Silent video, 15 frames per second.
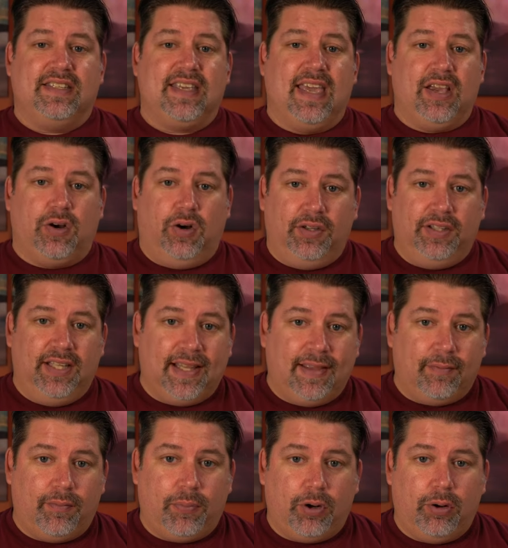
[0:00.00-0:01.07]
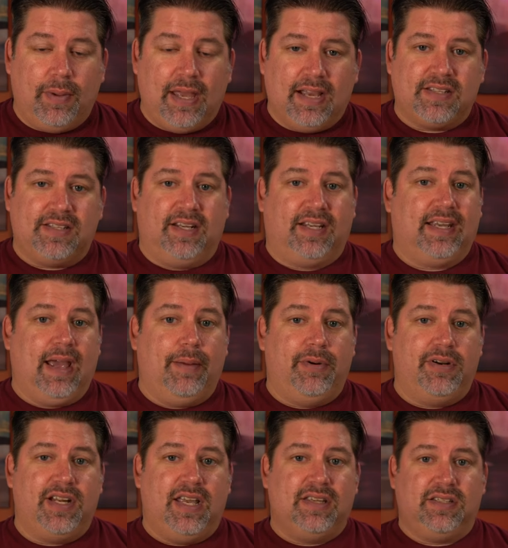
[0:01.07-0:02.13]
take on the 11 Pro Max in a
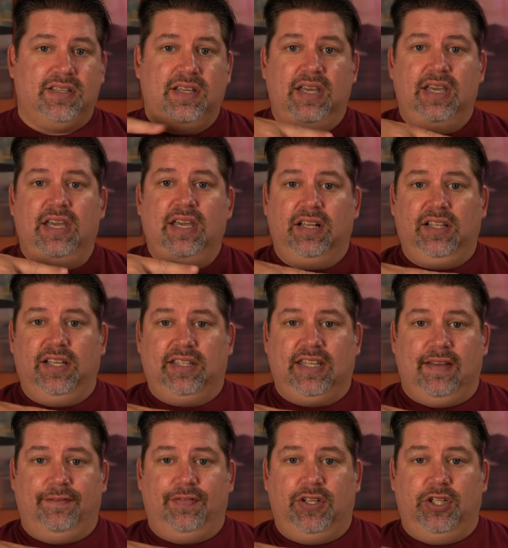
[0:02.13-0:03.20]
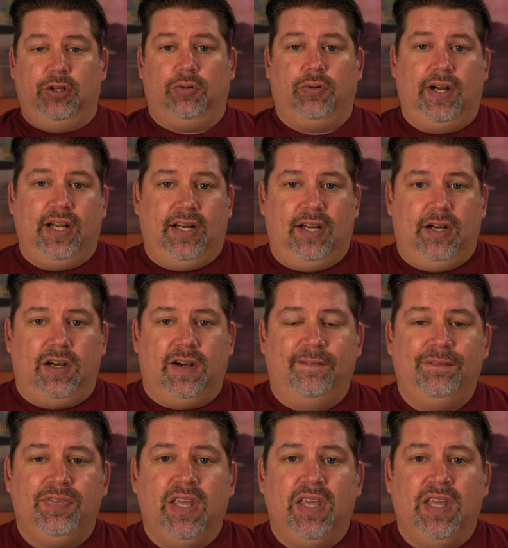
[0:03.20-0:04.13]
camera test, click that video right here.